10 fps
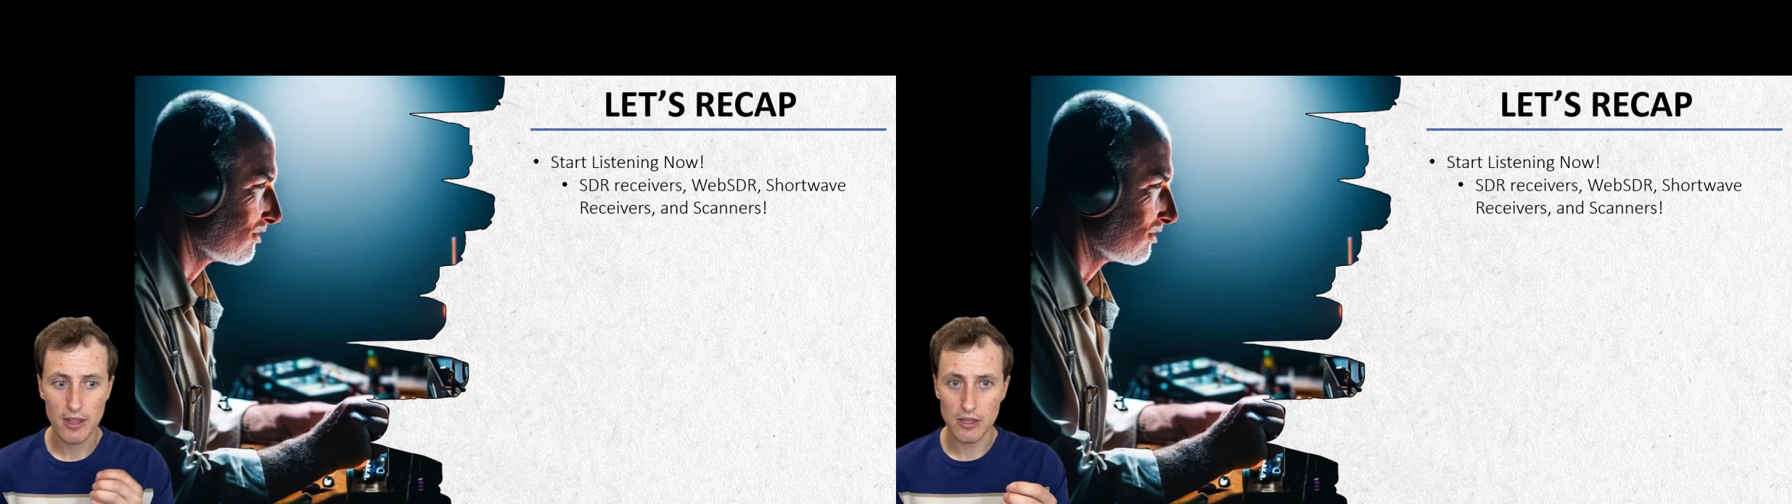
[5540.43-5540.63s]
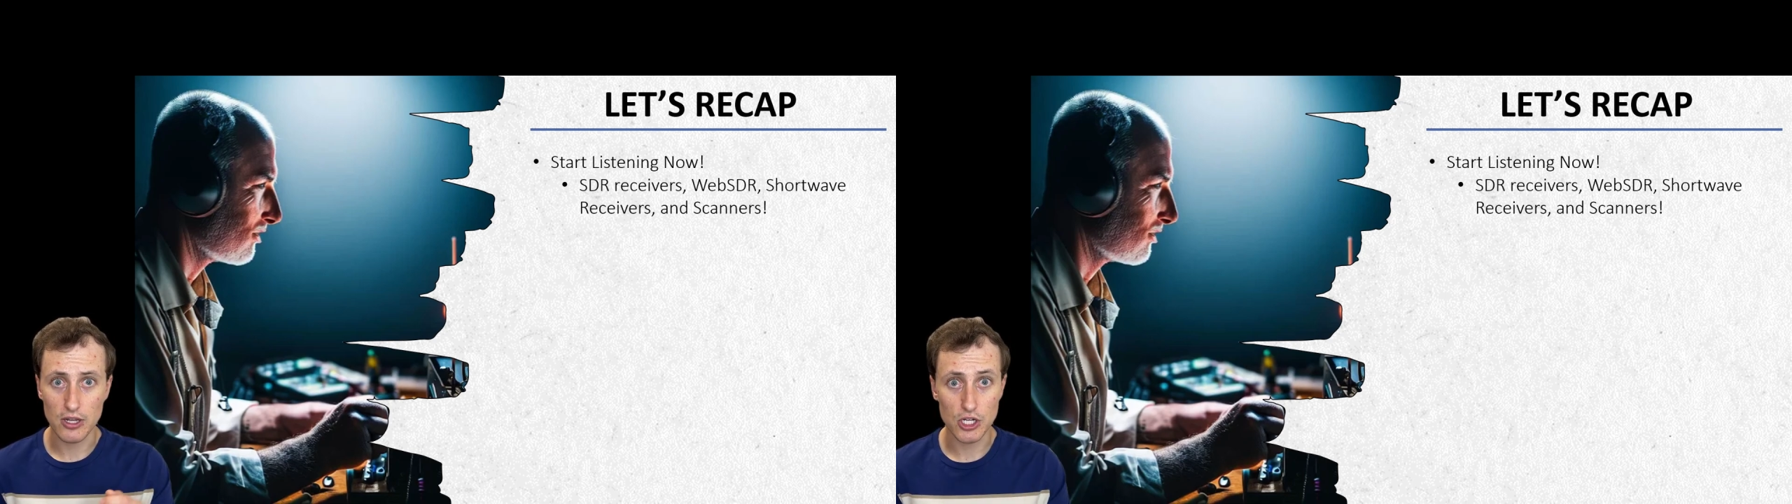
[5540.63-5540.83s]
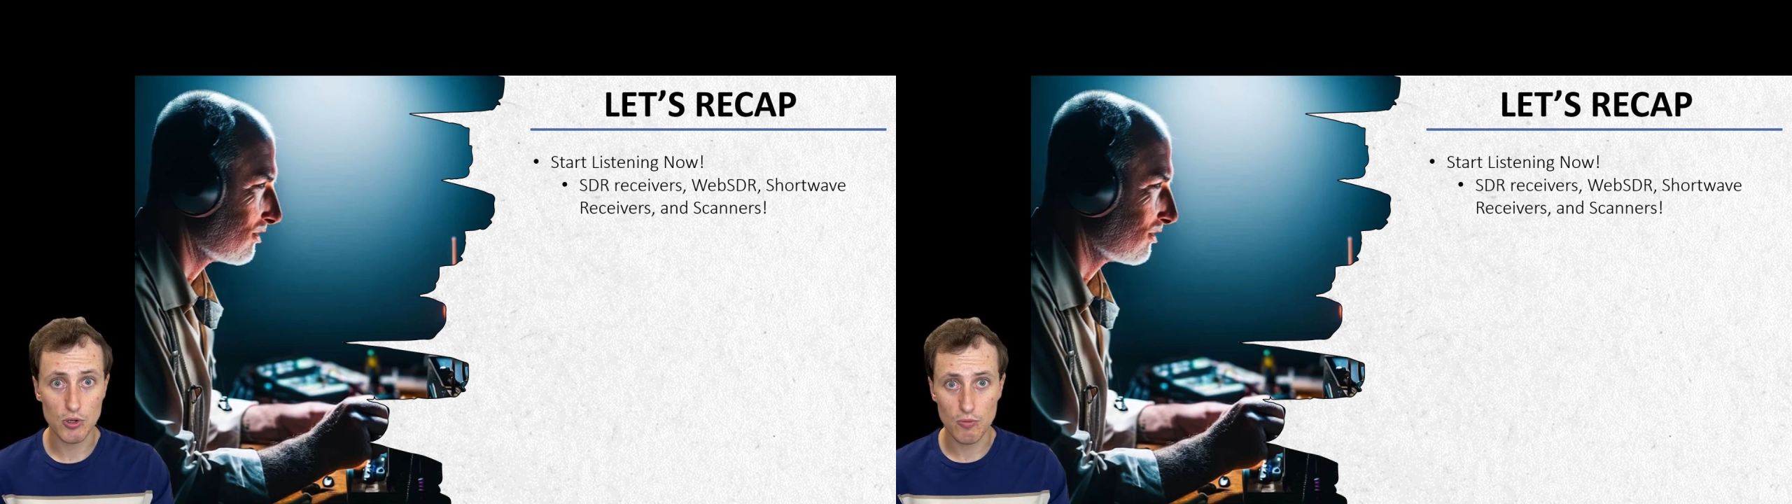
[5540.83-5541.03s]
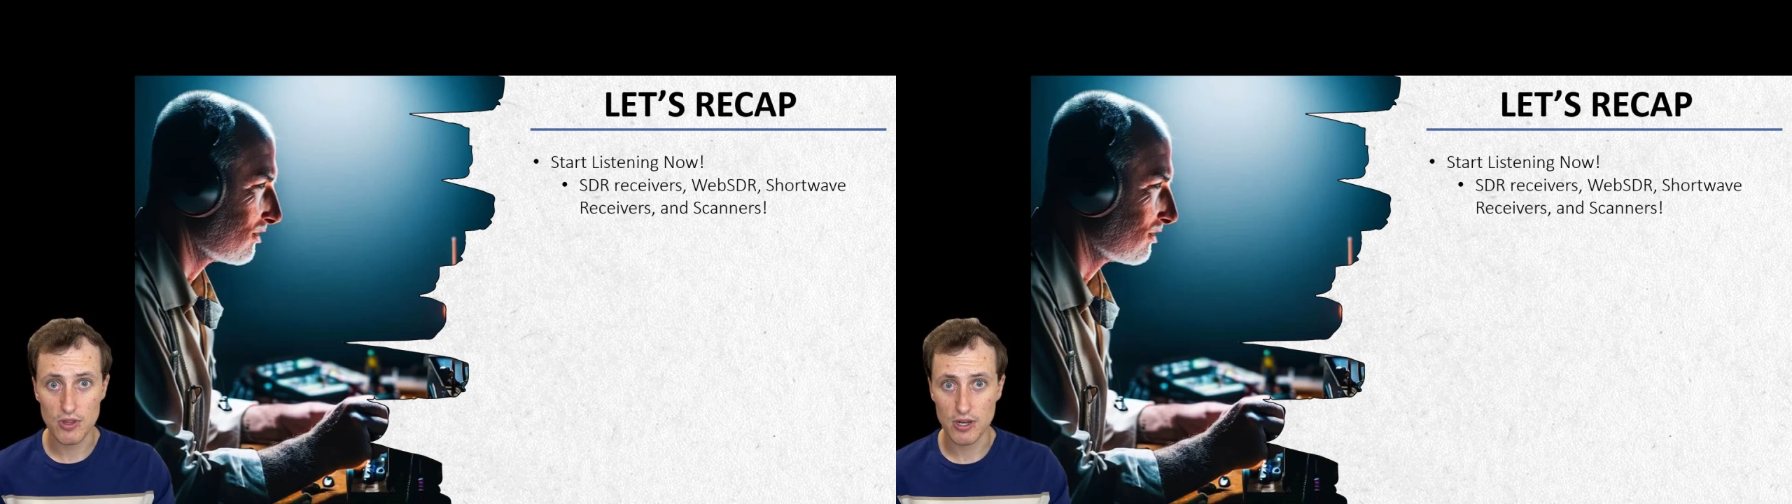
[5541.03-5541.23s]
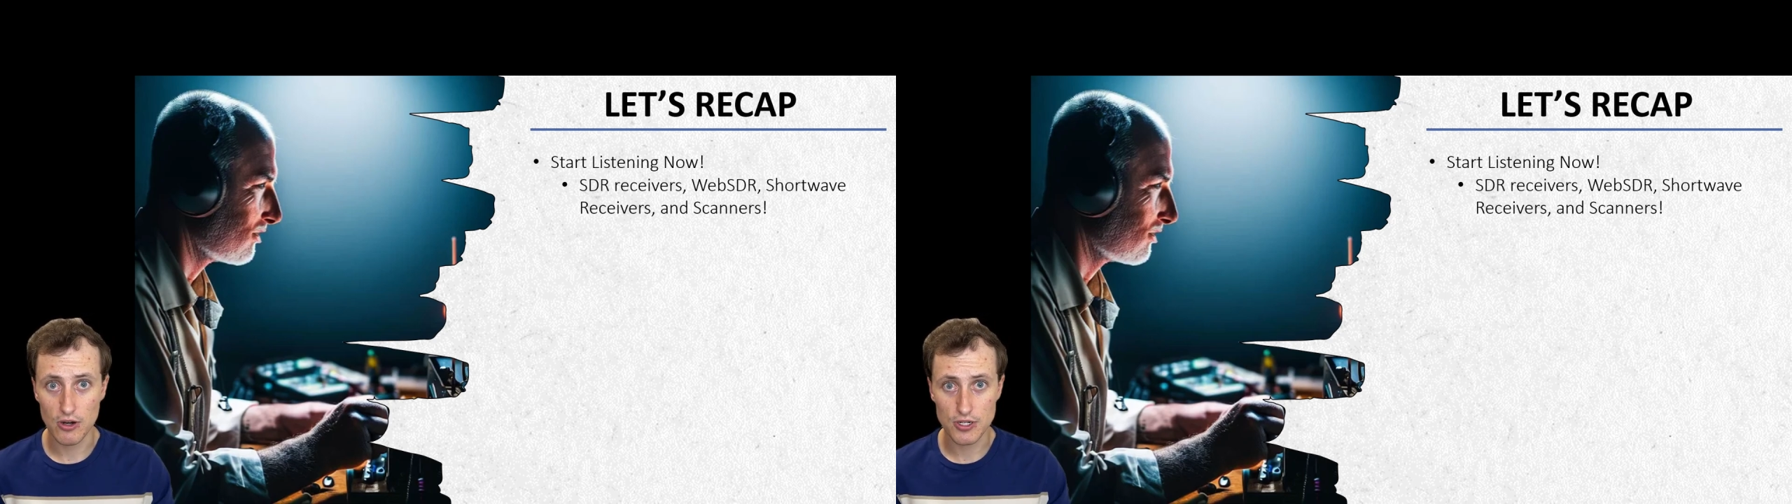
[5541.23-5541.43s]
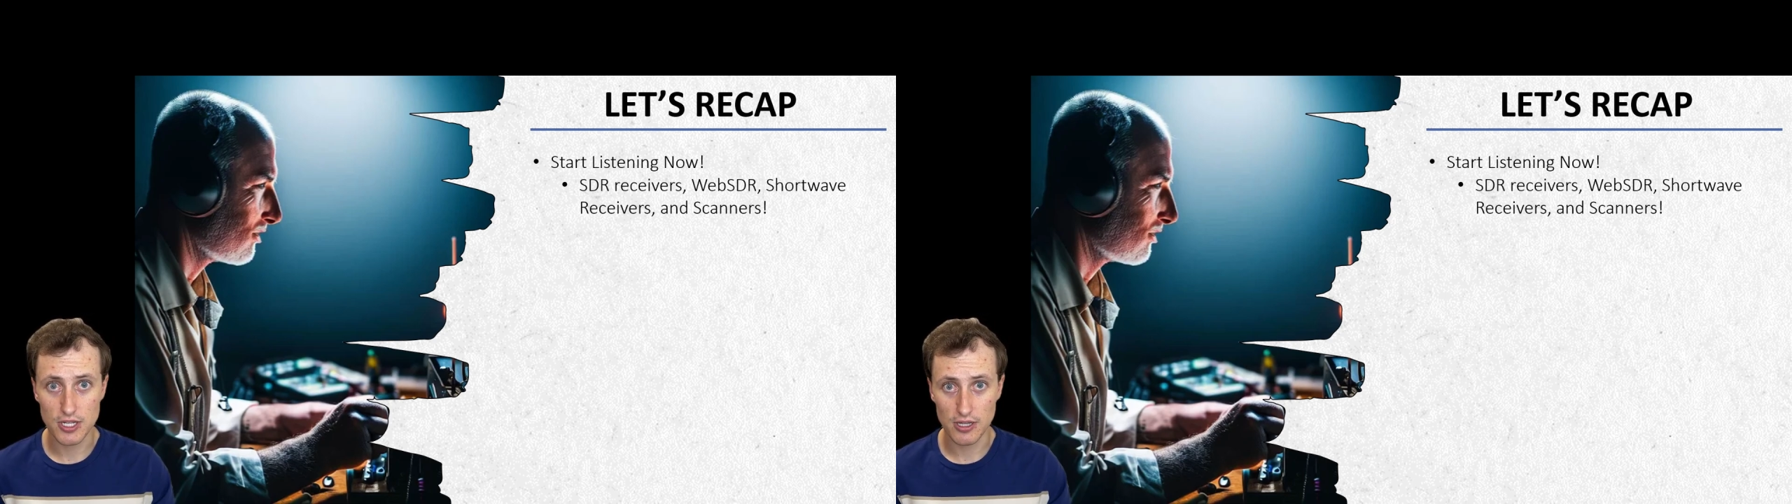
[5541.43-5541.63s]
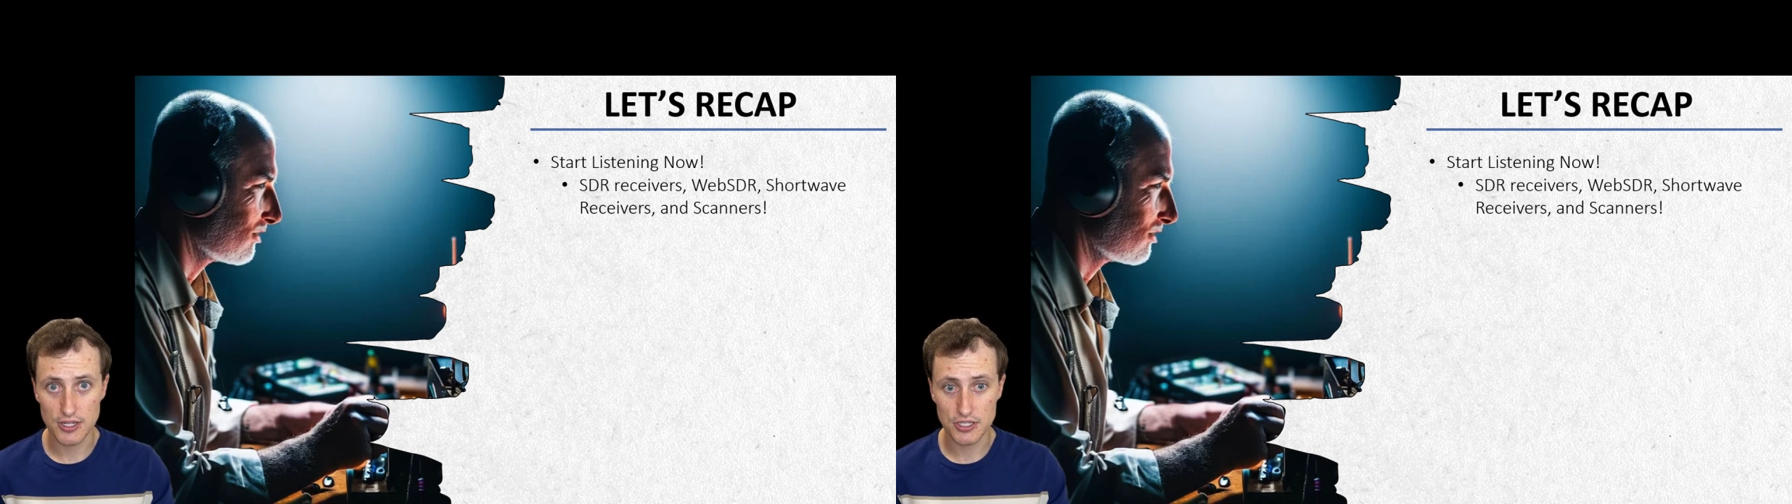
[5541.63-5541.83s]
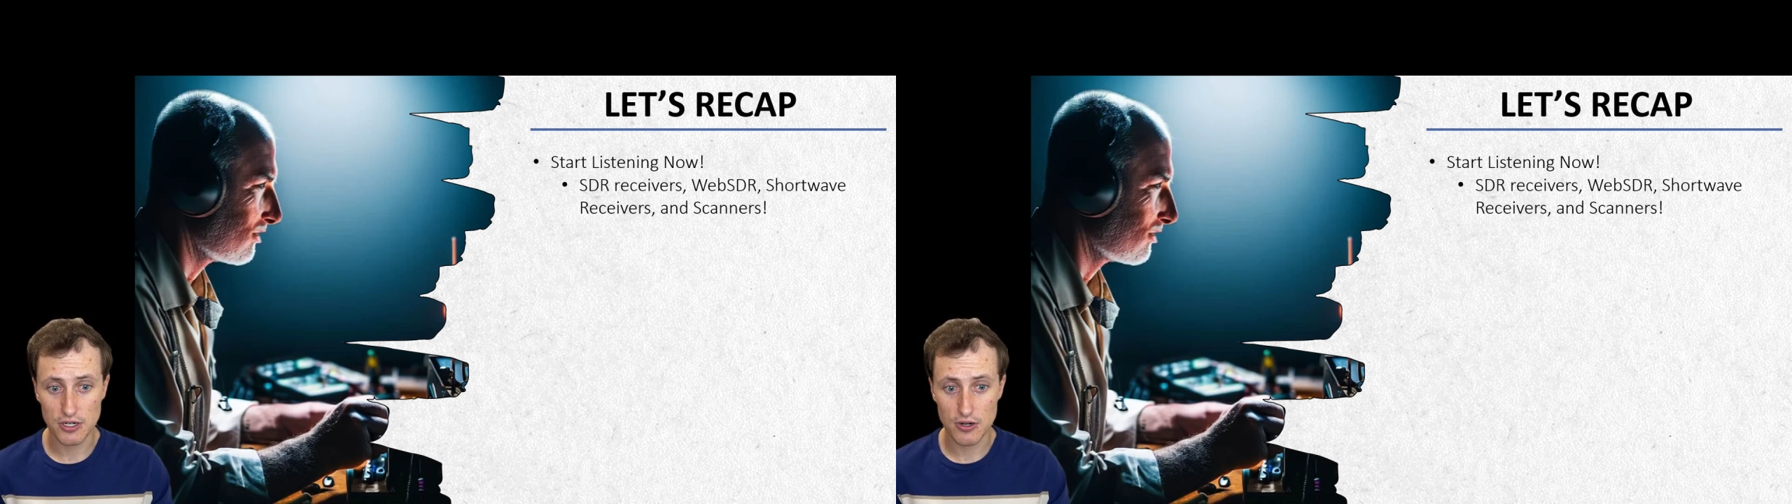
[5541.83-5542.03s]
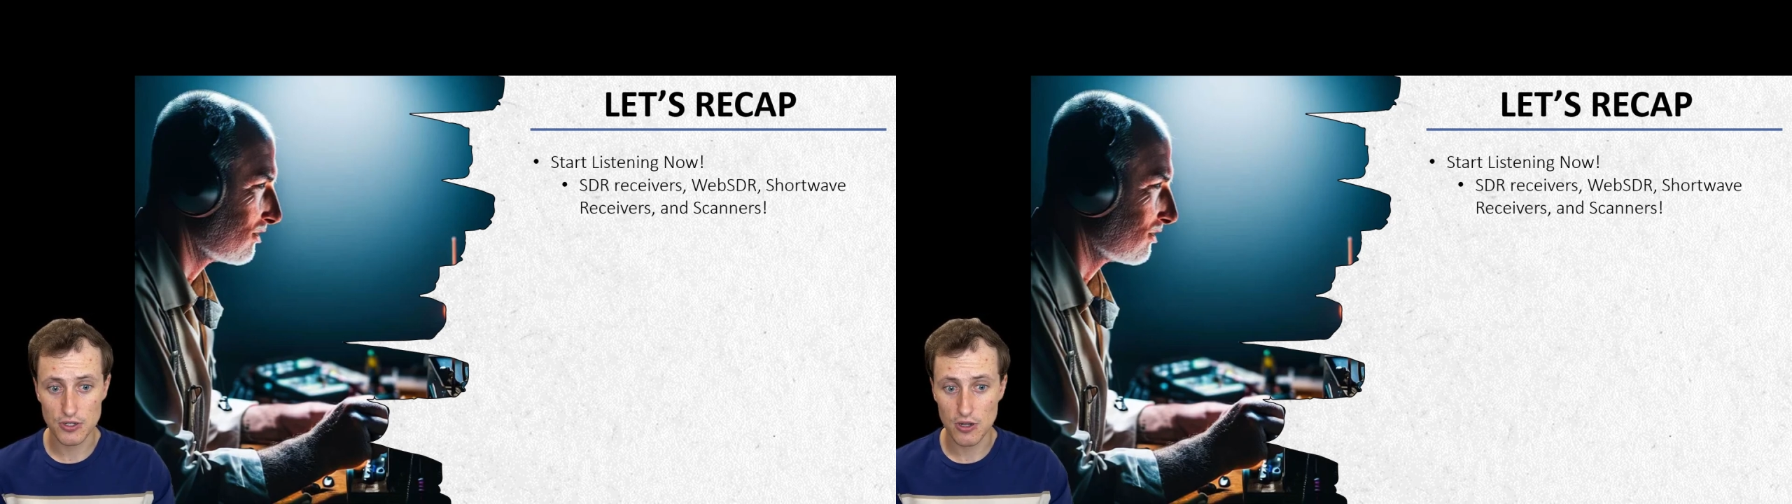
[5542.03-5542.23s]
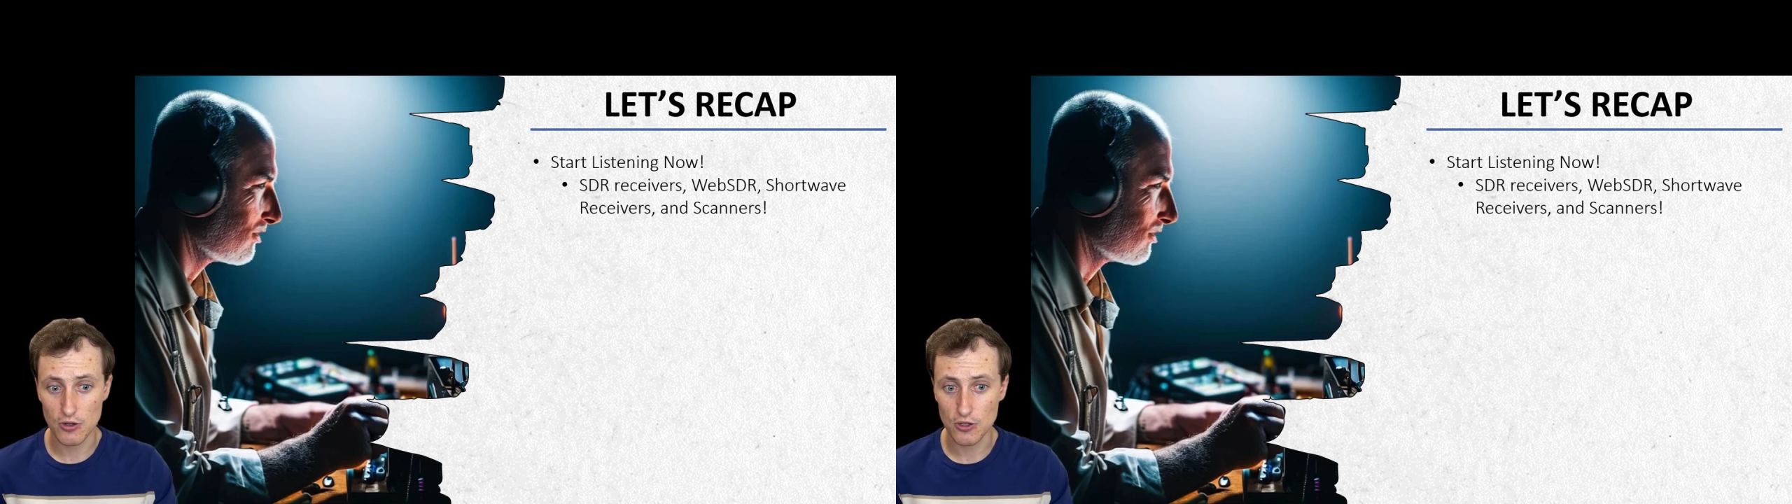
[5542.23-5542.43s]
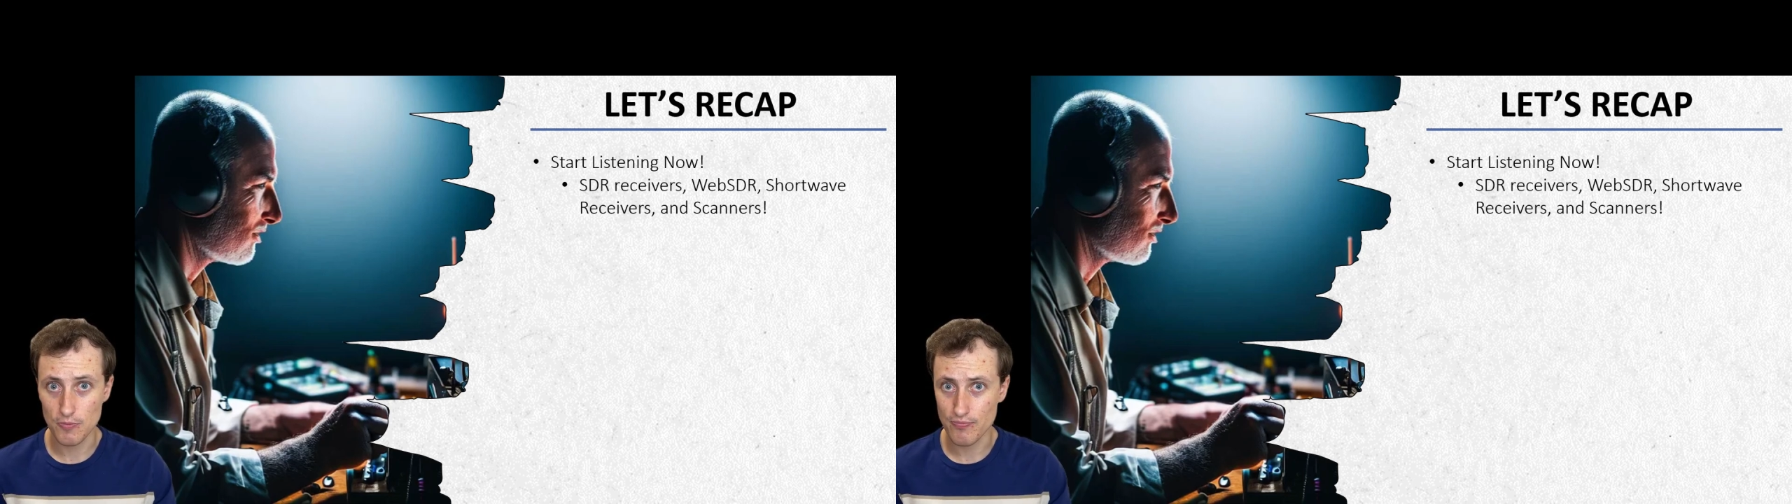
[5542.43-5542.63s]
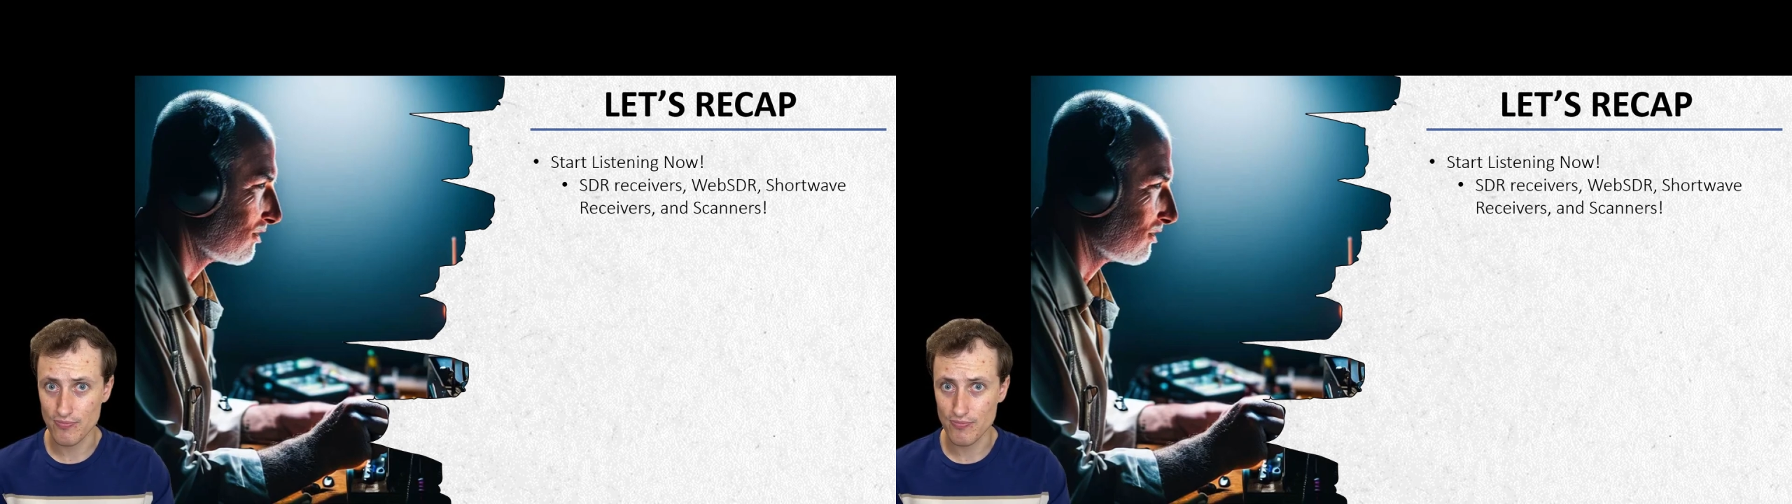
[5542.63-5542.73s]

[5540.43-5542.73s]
you can do it with an RTL SDR dongle.